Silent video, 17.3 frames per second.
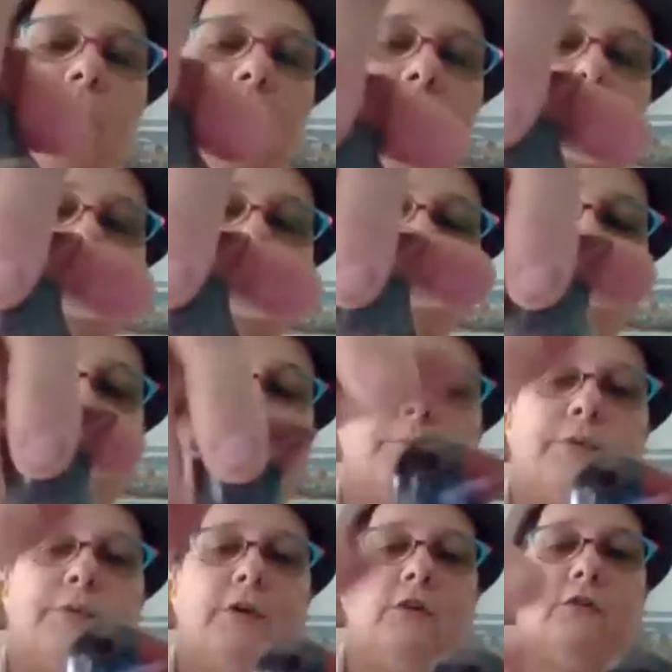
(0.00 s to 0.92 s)
nice little
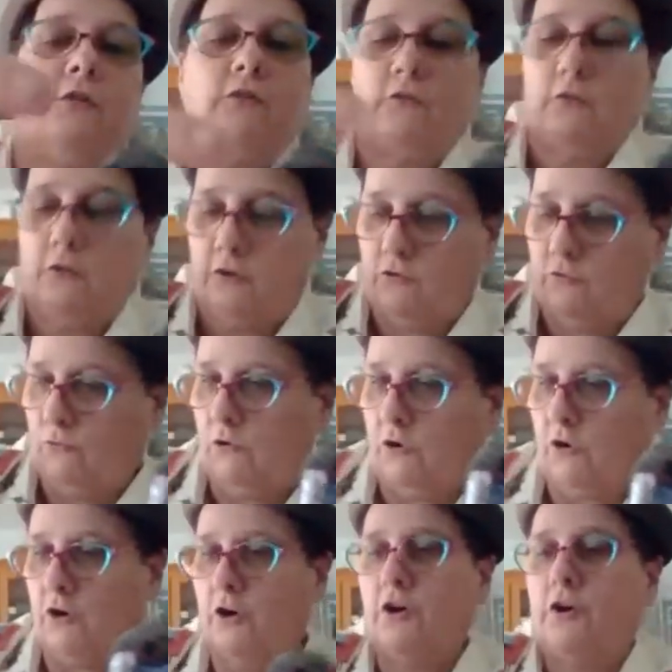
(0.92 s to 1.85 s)
piece. It's not too
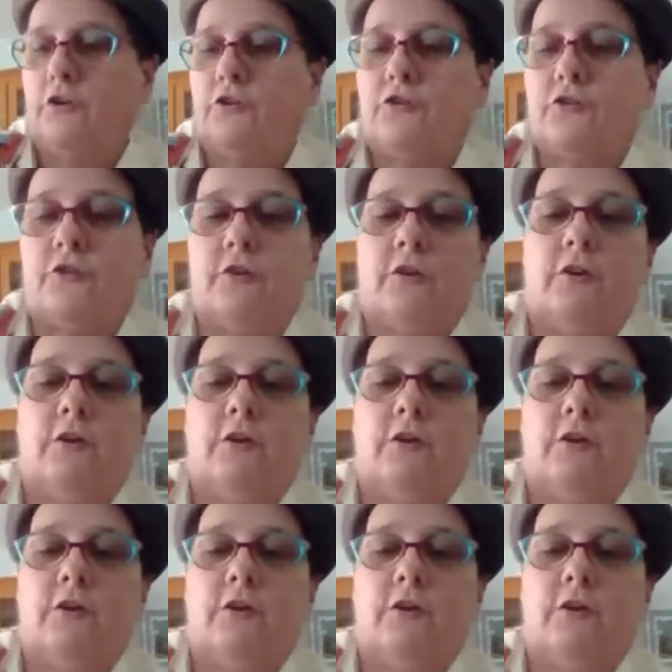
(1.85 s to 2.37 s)
large.